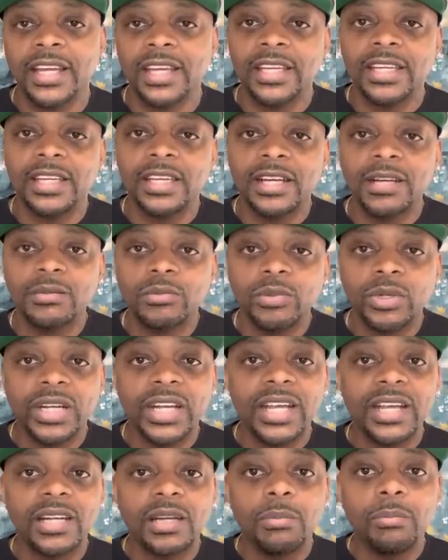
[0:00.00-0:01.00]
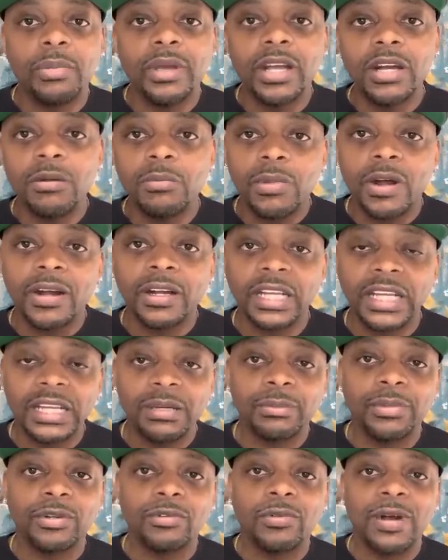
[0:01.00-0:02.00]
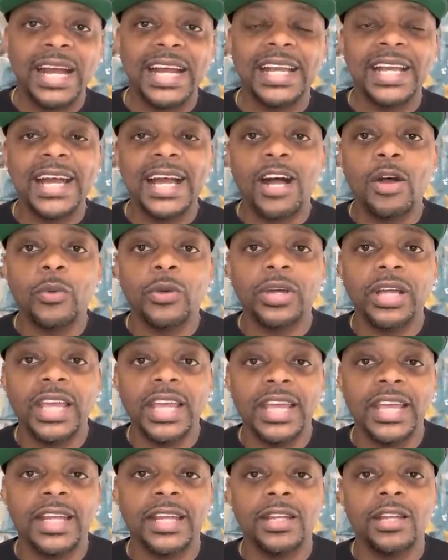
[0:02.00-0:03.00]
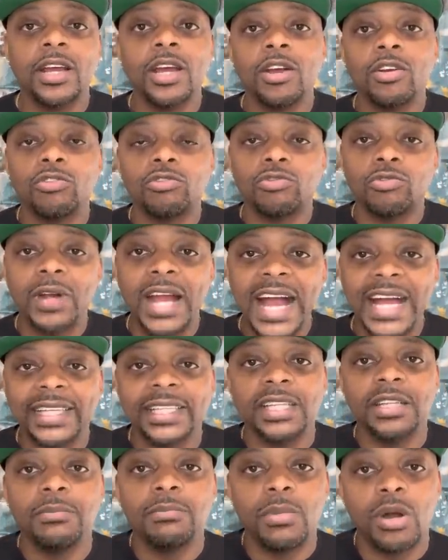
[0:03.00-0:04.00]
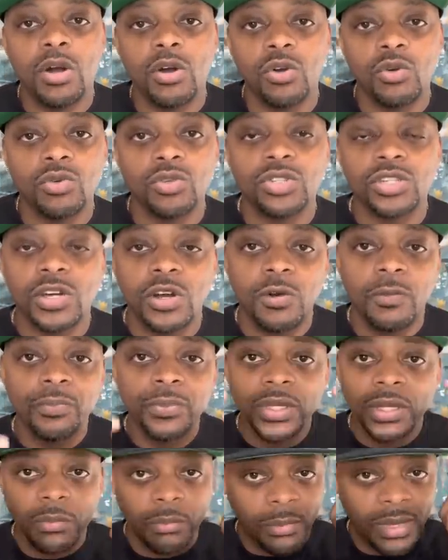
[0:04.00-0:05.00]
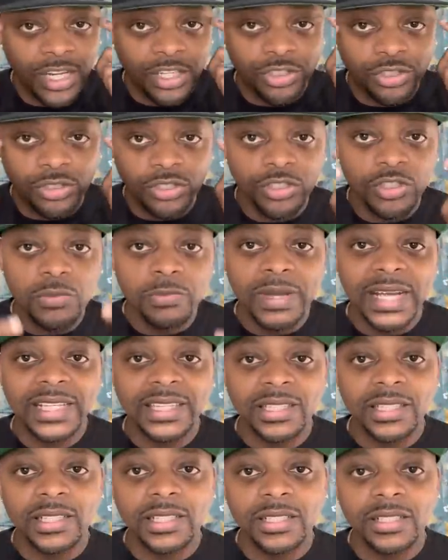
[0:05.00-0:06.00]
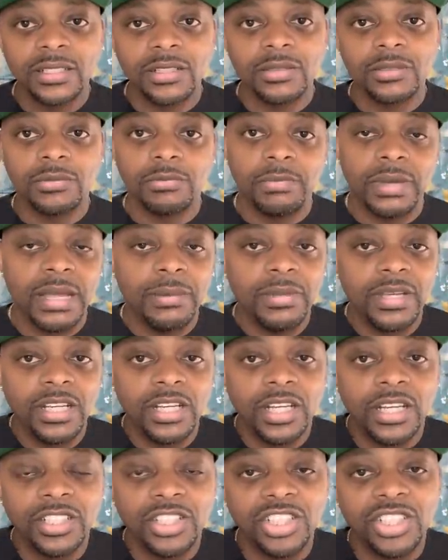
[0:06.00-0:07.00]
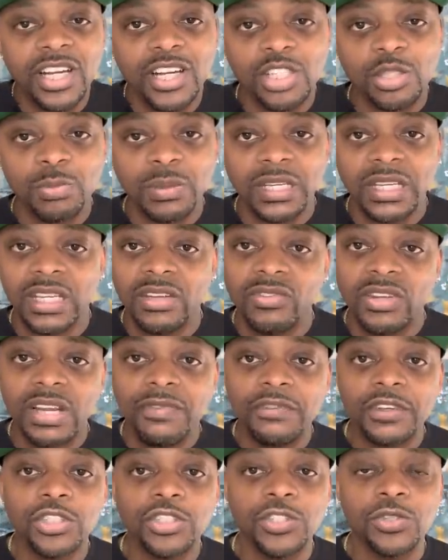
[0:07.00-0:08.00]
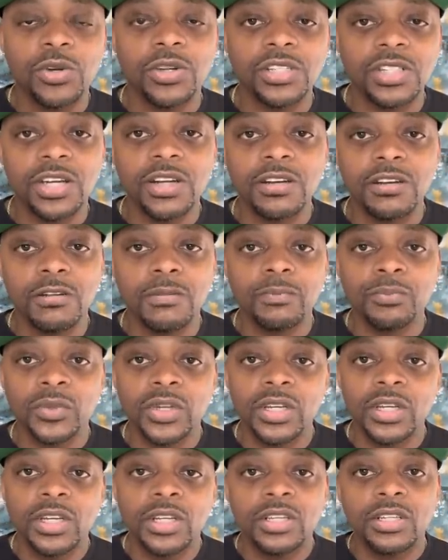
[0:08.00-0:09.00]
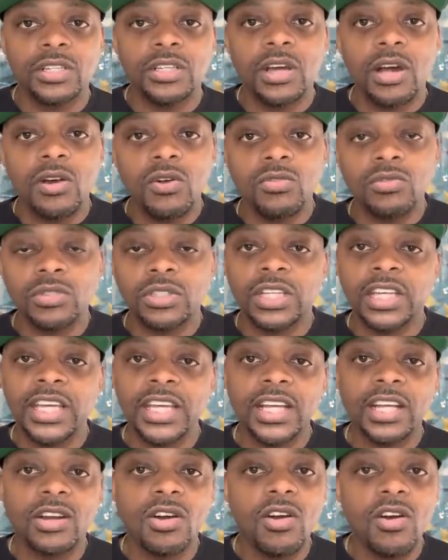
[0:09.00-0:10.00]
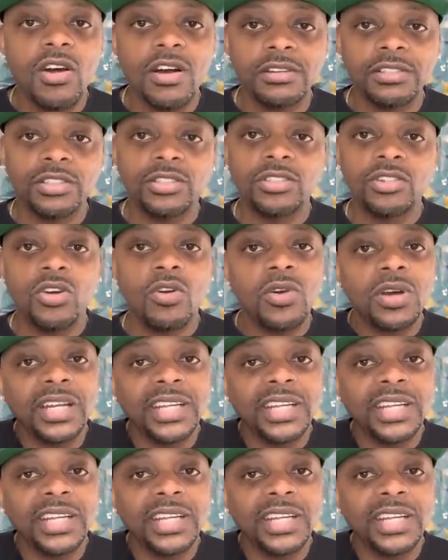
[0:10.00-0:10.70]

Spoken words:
Yep, we're in a bear market, but right now we're in rally mode. So make sure you make the maybe adjustment, even if it's short term. Don't get caught going